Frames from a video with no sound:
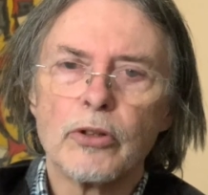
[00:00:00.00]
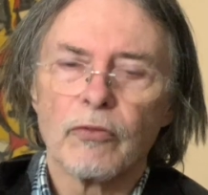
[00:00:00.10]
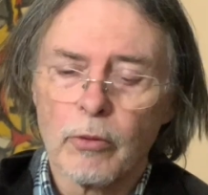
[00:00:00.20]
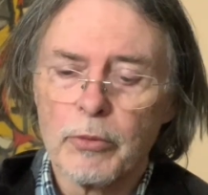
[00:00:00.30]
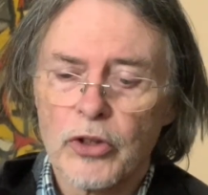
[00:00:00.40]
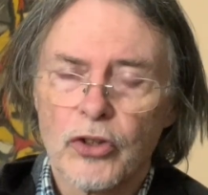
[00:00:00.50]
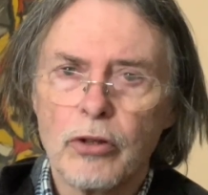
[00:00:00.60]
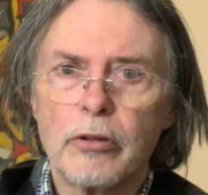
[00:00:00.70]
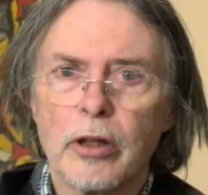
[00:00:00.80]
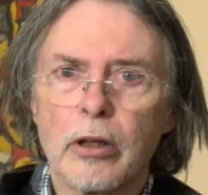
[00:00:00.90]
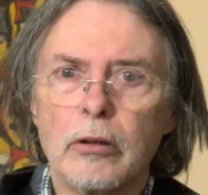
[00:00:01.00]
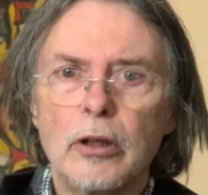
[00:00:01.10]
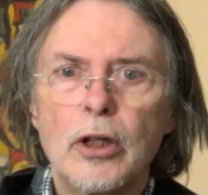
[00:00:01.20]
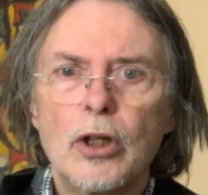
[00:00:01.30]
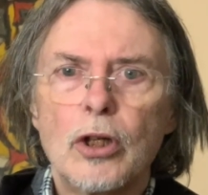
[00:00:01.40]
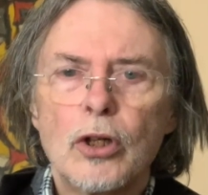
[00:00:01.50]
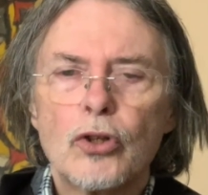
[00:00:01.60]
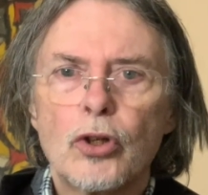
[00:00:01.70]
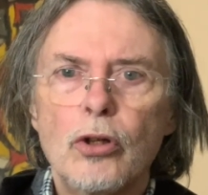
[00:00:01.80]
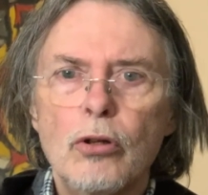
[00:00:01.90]
from his studio
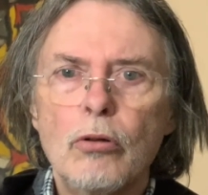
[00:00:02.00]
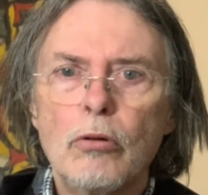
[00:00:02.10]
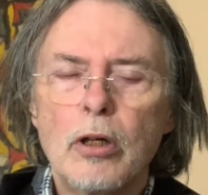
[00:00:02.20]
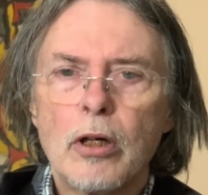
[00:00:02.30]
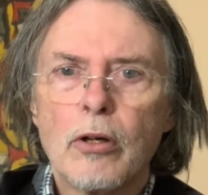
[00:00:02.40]
to